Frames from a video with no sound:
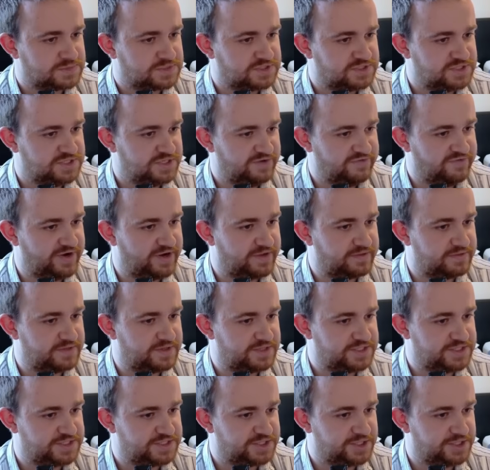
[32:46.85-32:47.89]
It's the event.
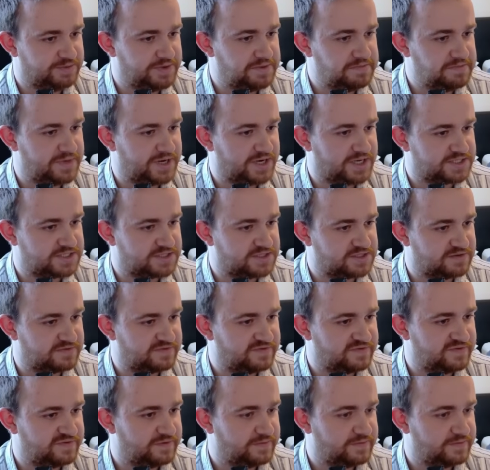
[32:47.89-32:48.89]
This is going to be massive.